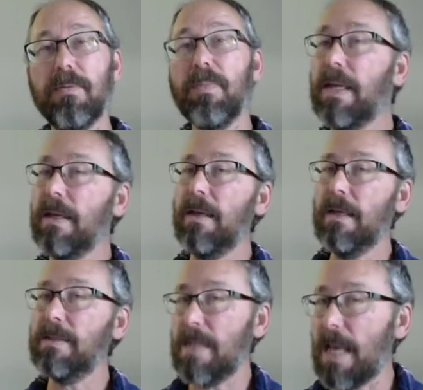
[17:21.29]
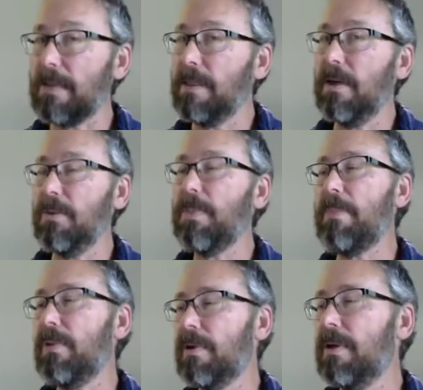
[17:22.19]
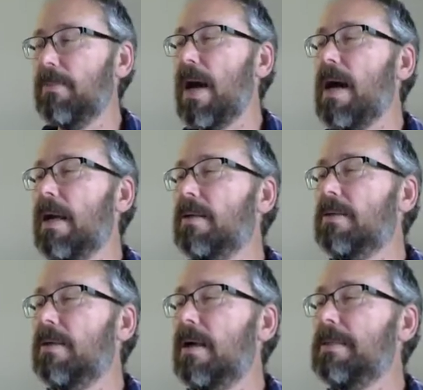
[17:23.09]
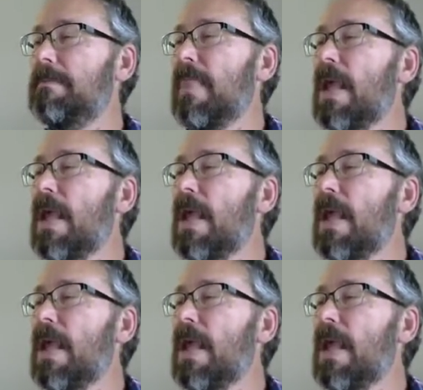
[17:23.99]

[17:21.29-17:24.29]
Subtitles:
Meaning it's likely other people are going to buy, right?